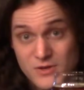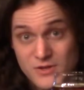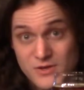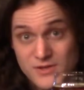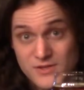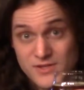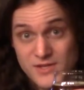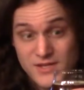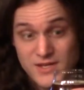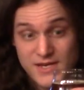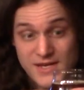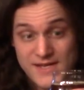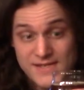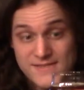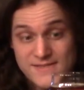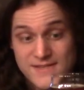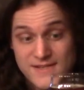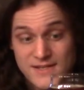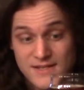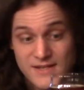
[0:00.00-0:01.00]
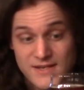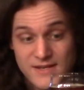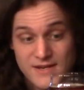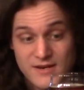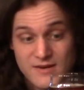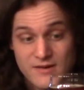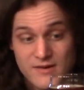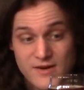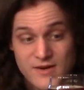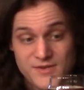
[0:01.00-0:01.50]
It's like hissing like
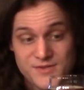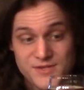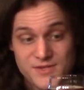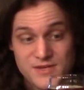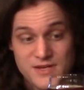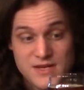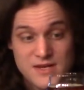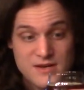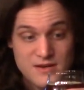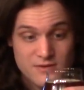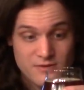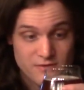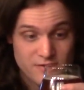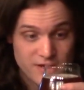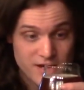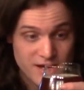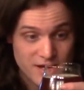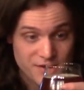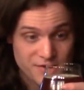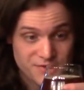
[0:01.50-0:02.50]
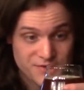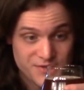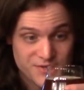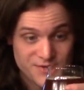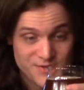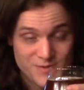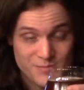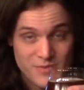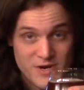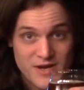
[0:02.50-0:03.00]
crazy. So the head is
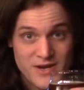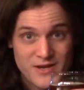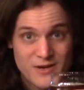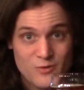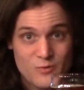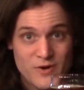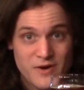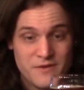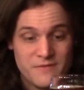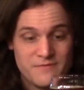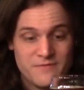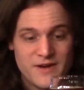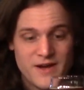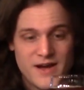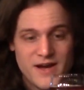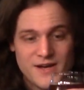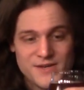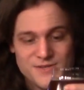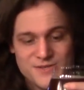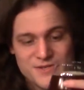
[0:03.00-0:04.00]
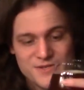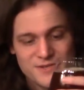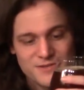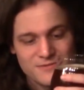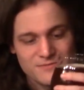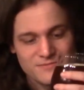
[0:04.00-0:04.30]
dissipating quite fast.